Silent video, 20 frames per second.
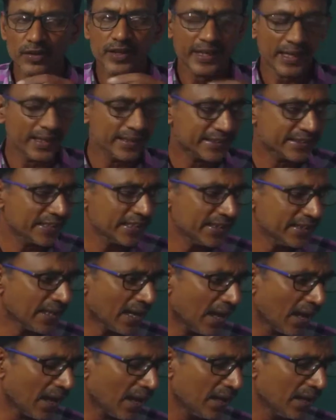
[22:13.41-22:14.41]
can see
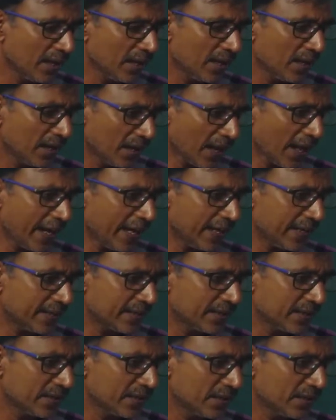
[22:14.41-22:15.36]
the light